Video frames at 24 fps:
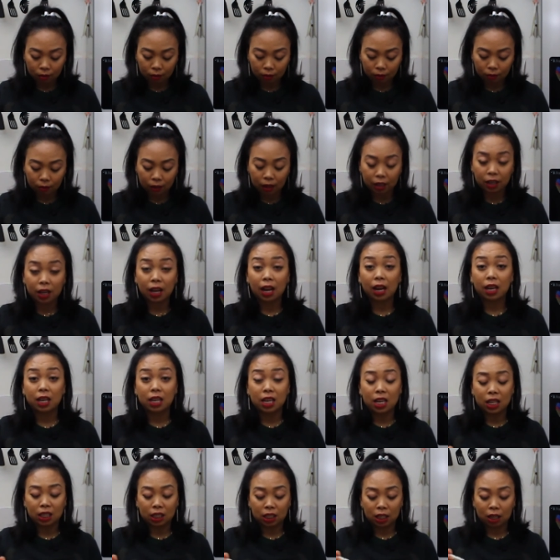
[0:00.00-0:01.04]
I'm gonna
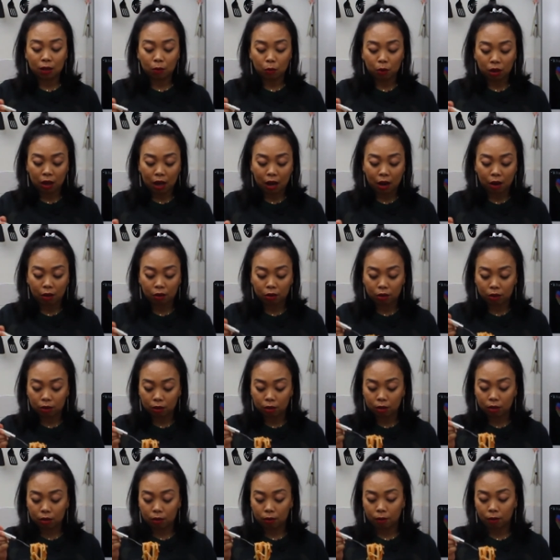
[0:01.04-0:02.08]
eat it without
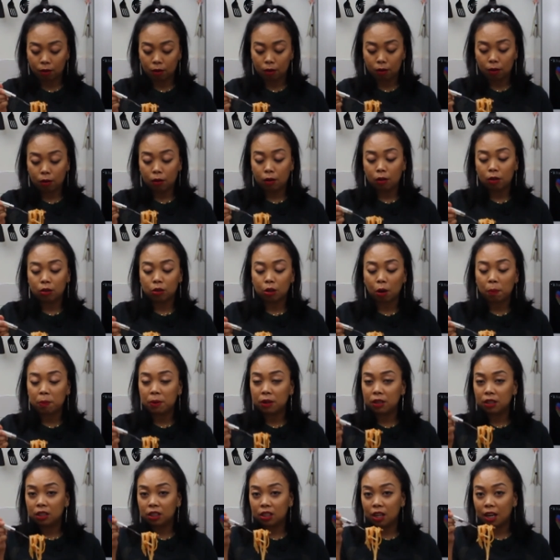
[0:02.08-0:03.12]
the
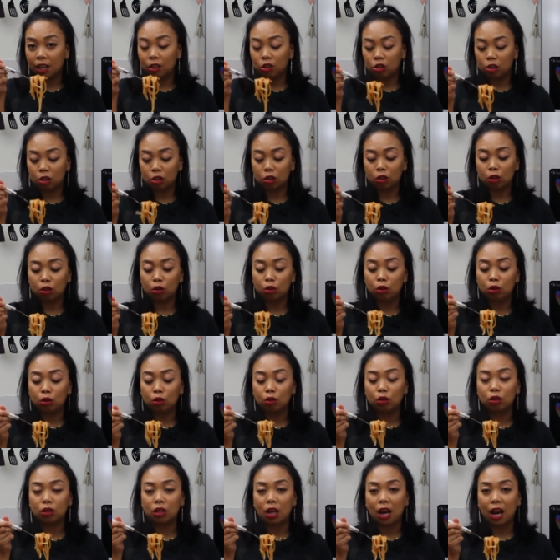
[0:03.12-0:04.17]
toppings yet, just the
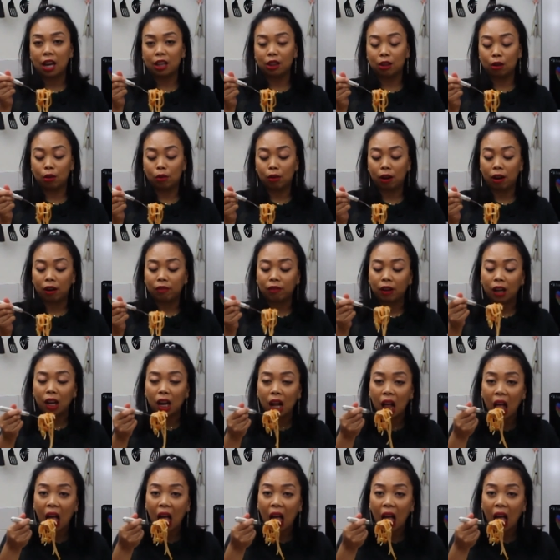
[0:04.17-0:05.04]
noodles and the gravy.